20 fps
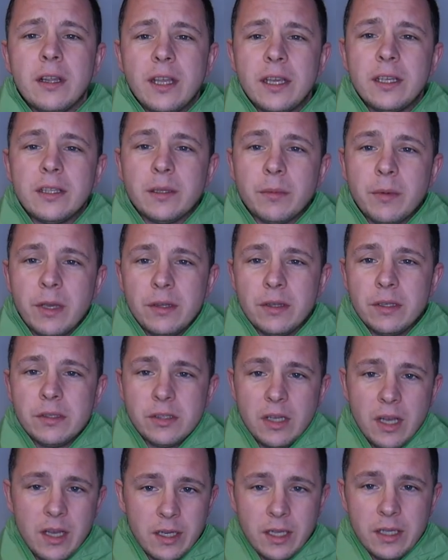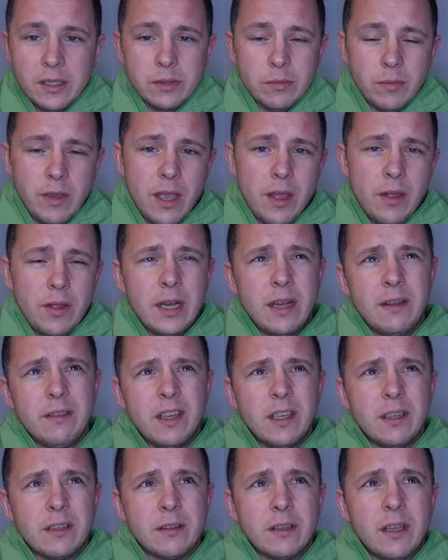I liked about the jacket as well, and I
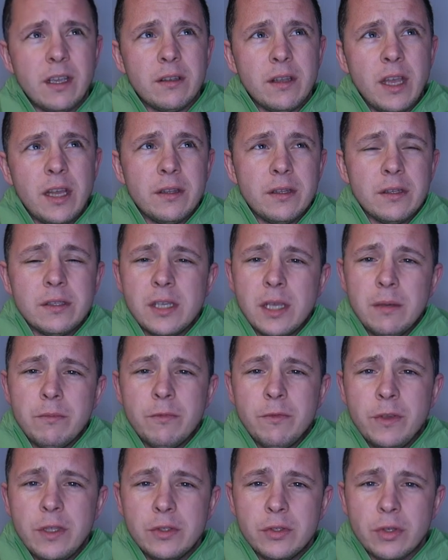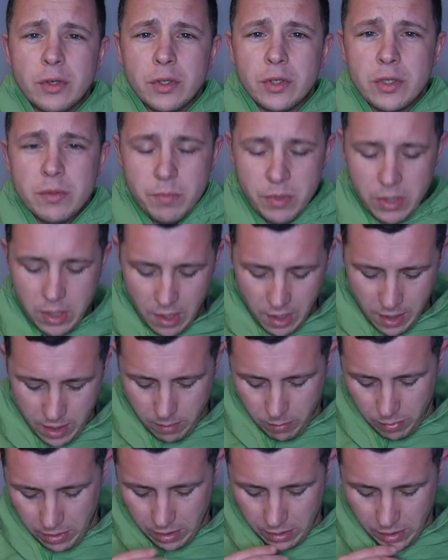think that had the same feature on the
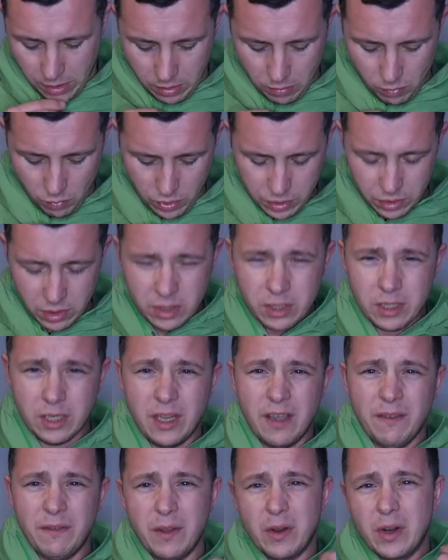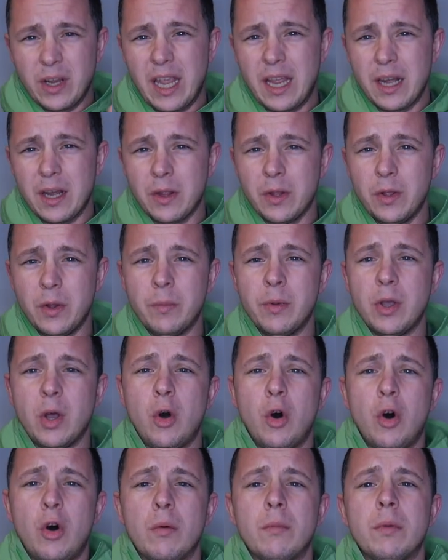Bonatti, but if you're getting a little bit
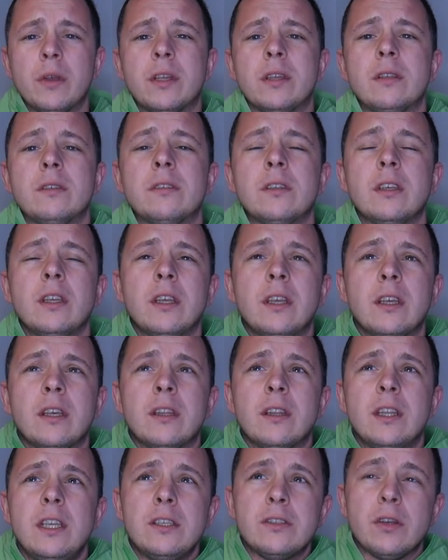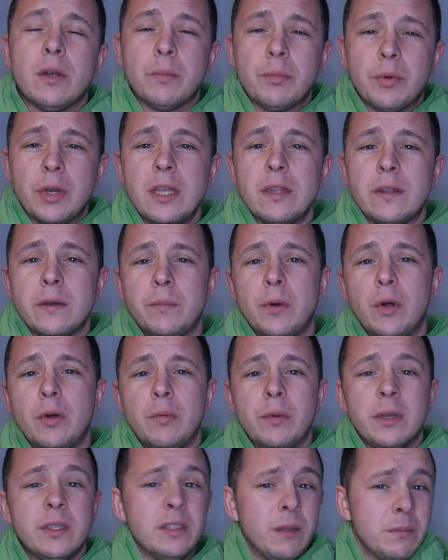hot, because these are
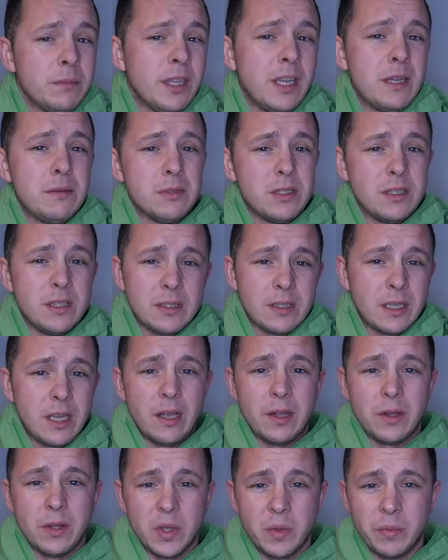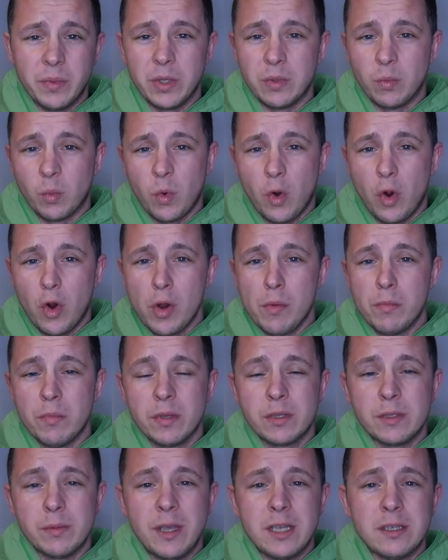breathable, but sometimes you just get a little bit warm,
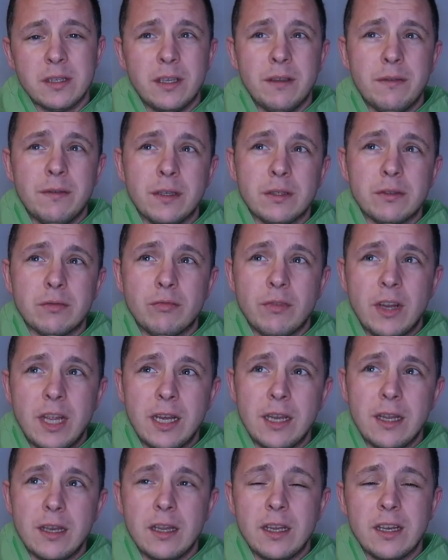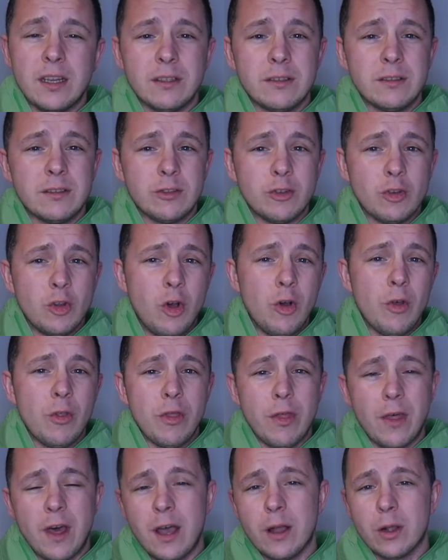especially if it's raining and it's
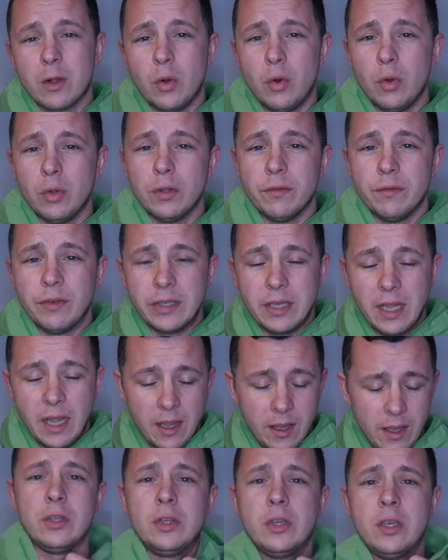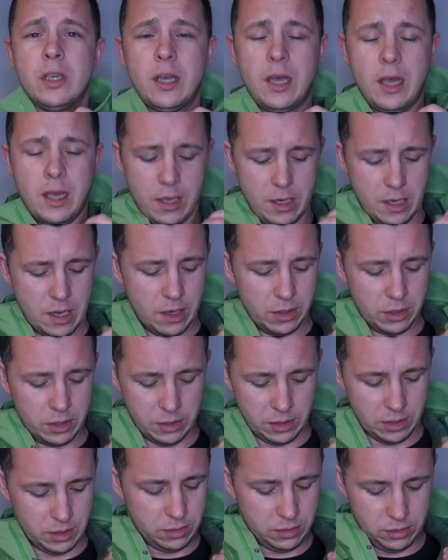not that cold of a day, you can
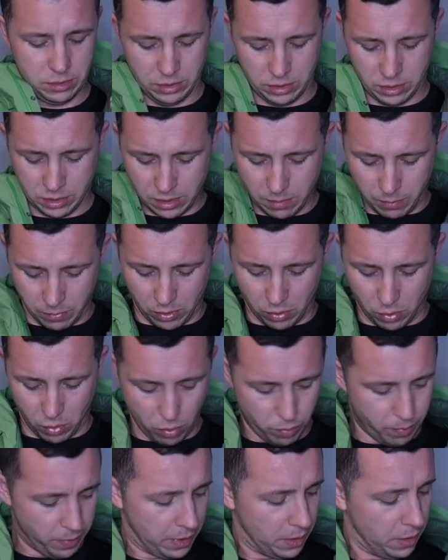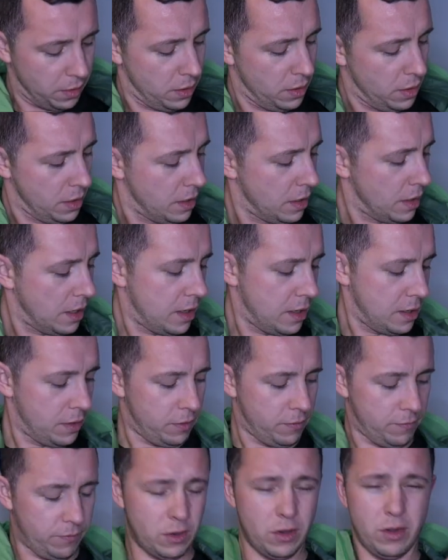actually zip it open,
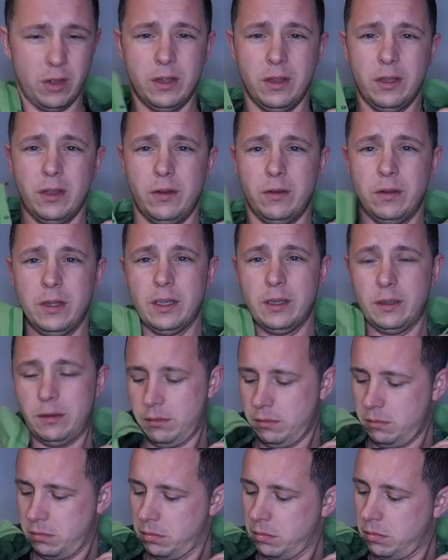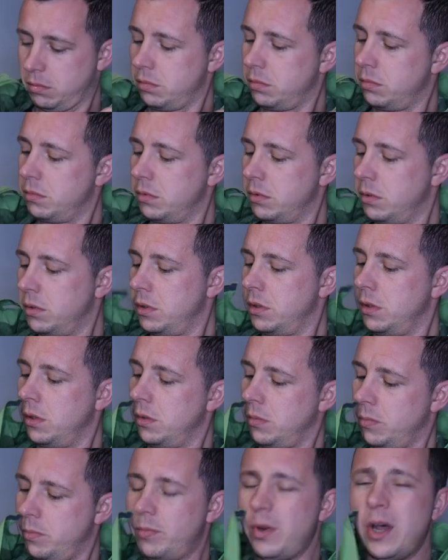and they've got a little like
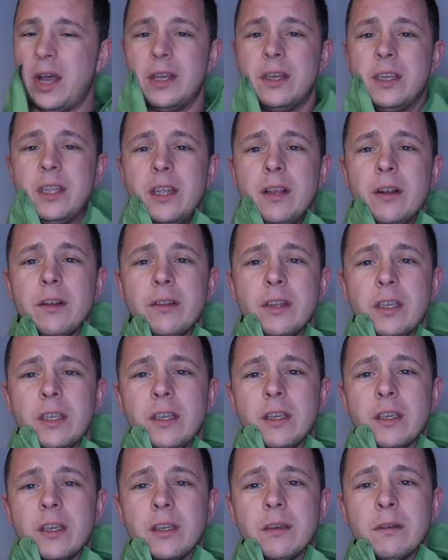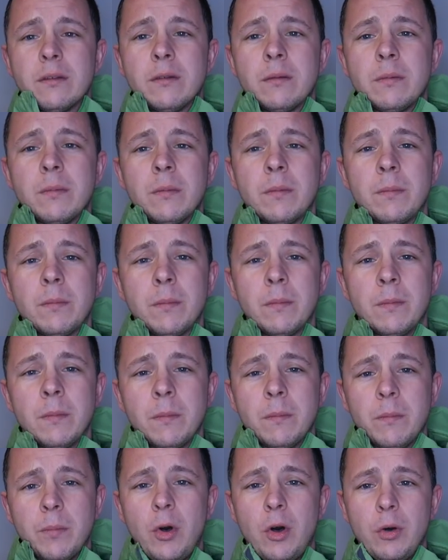button here that you can
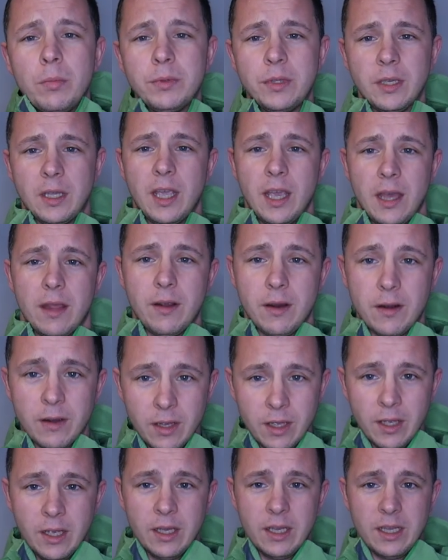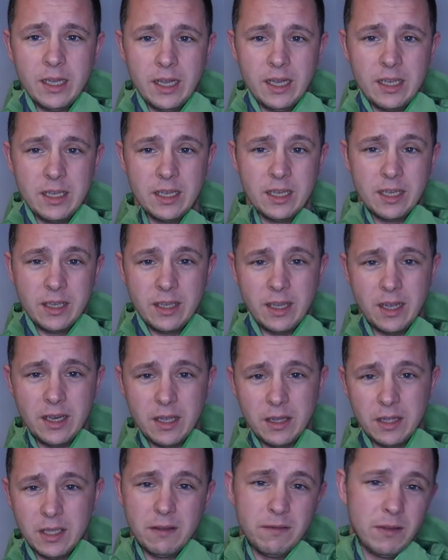pop together, and then you can kind
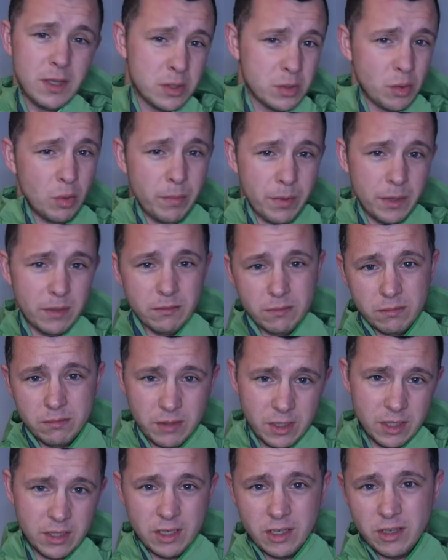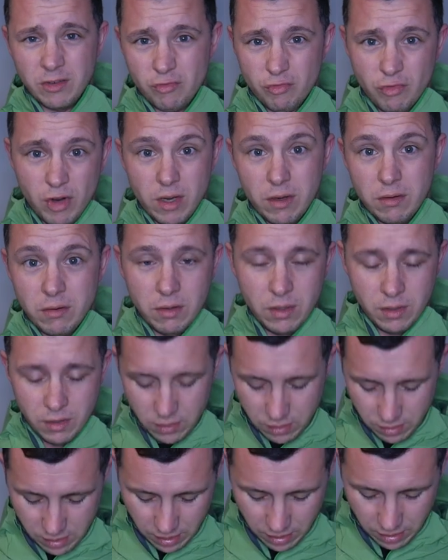of leave this open and you can run.
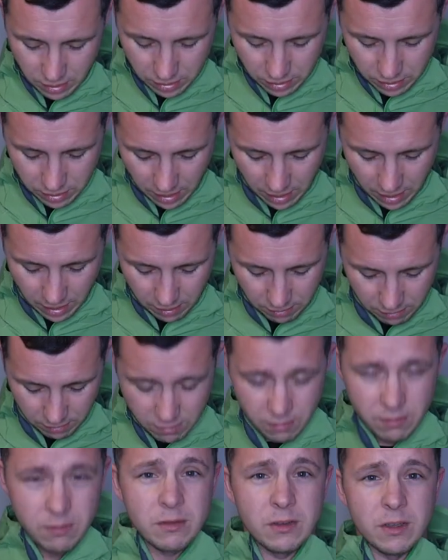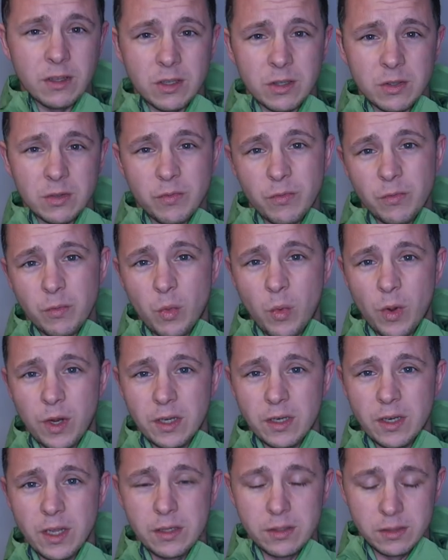And it's
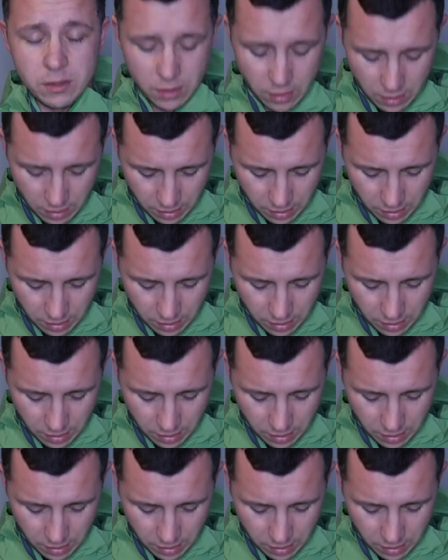quite nice.